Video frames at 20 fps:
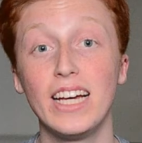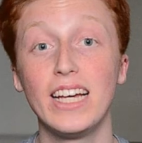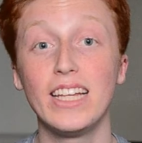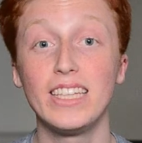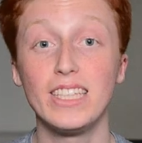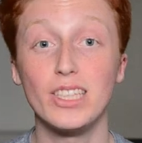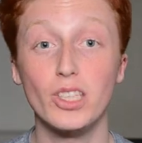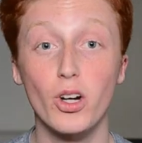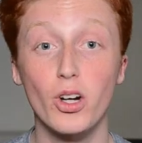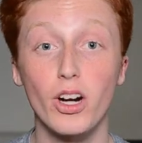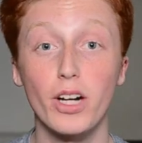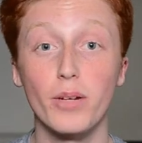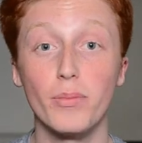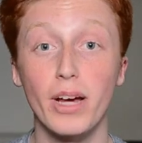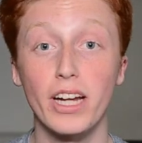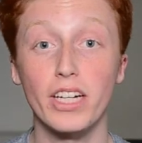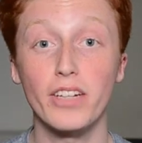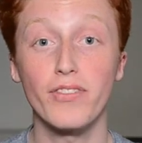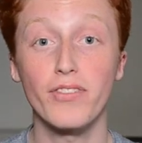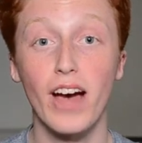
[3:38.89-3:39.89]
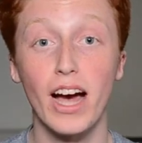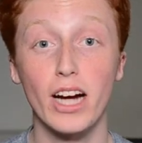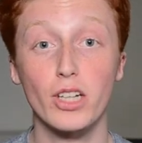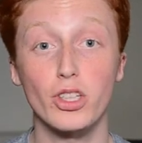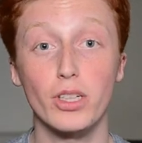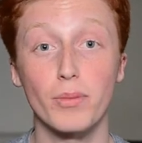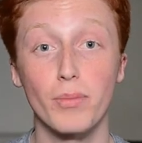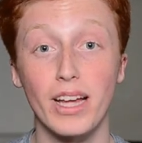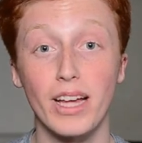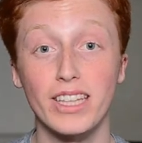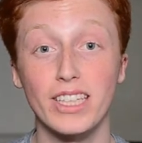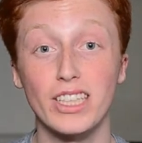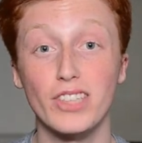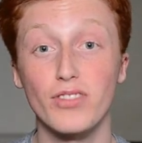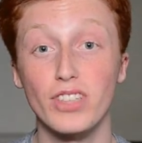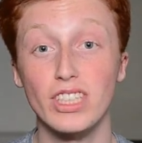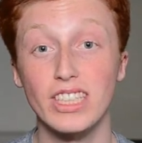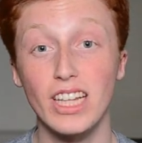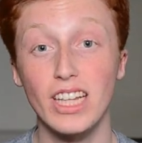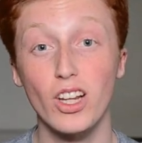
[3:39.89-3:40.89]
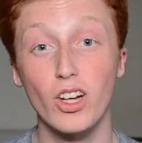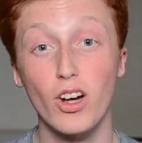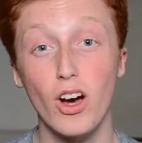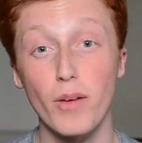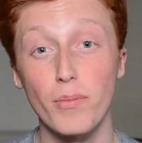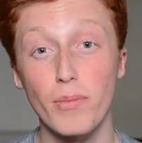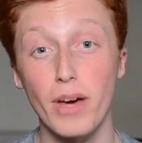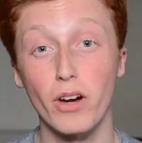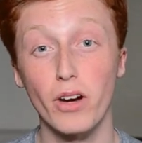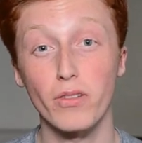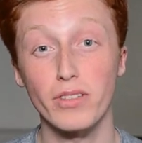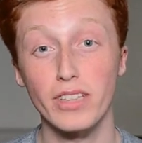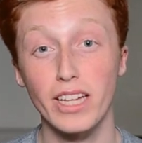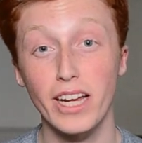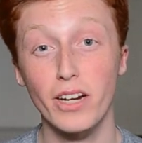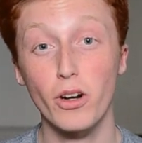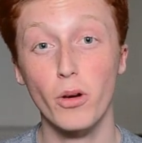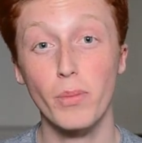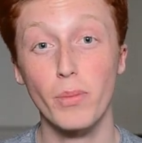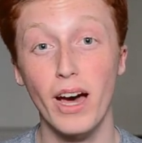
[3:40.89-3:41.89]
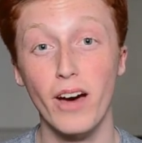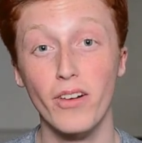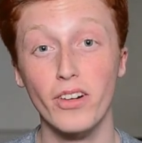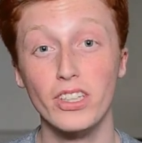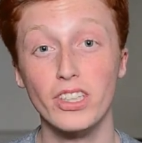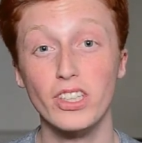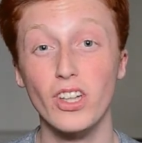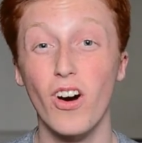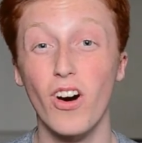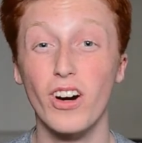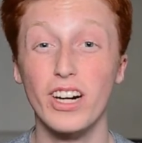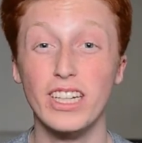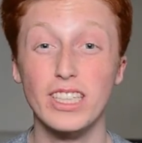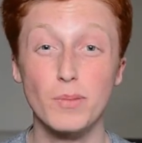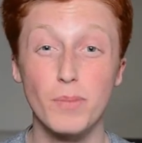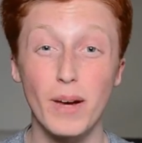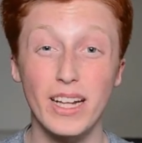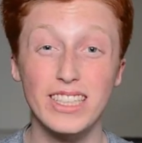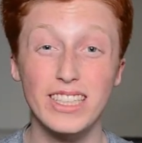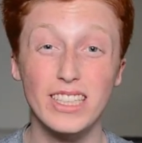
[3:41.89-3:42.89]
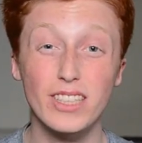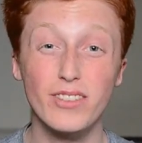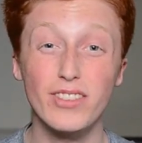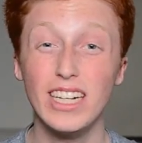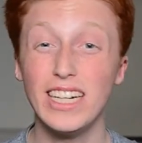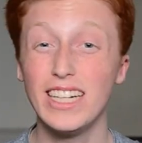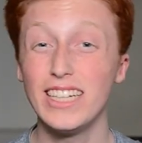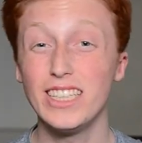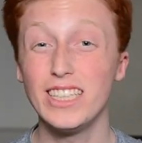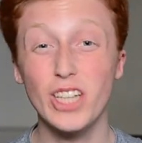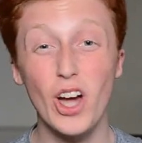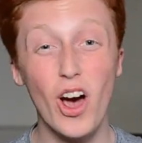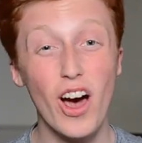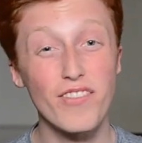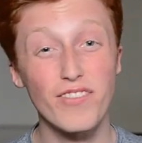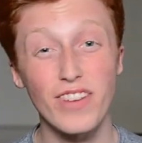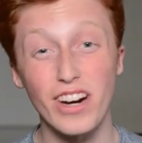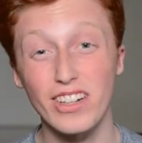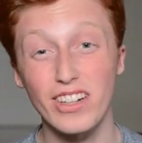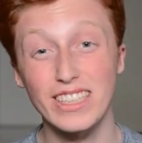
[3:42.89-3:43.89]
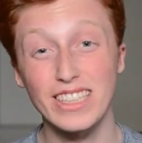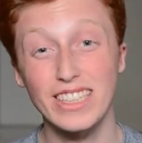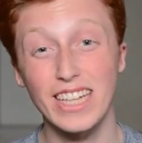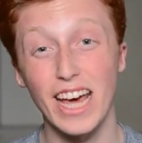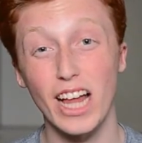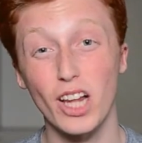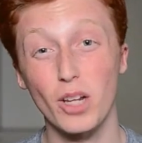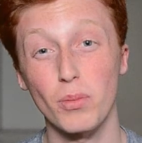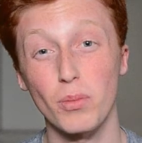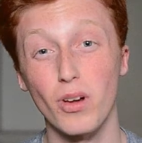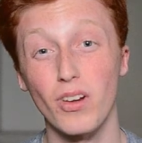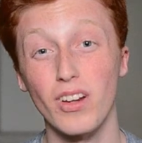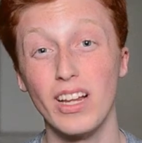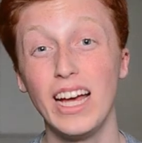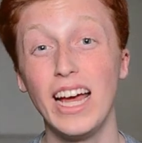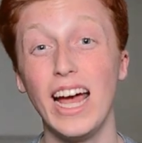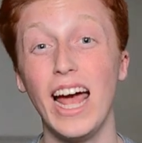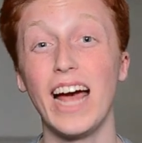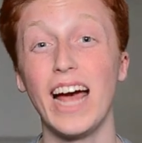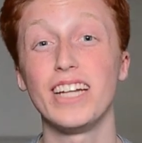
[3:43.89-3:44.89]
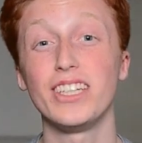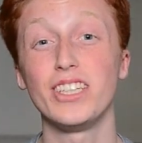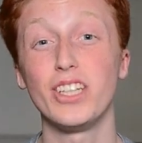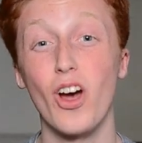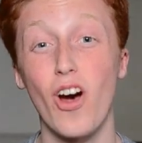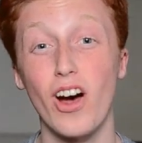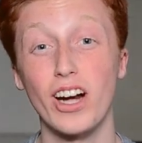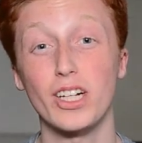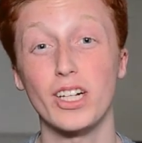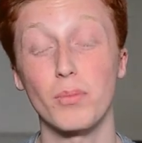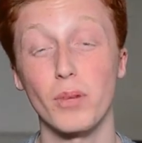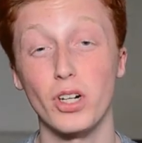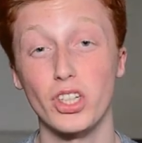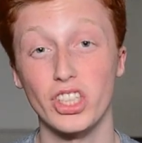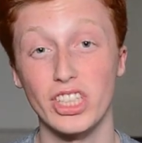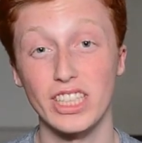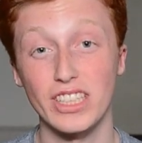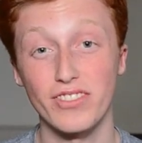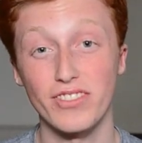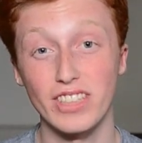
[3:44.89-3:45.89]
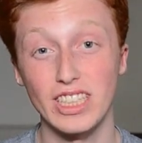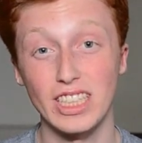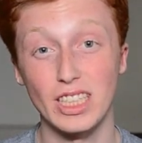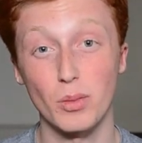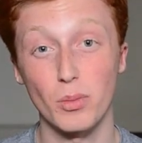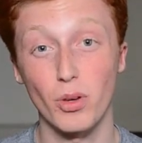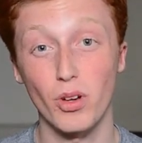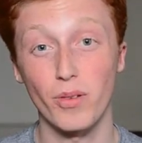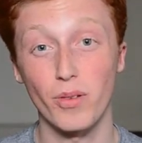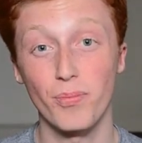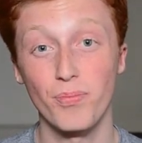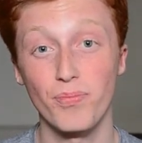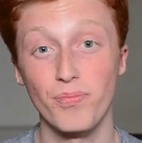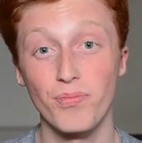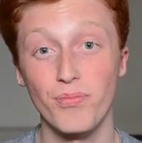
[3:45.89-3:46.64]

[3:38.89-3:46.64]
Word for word: These current manufacturing methods for silicon metal nanopowders are expensive, not very scalable, and not commercially feasible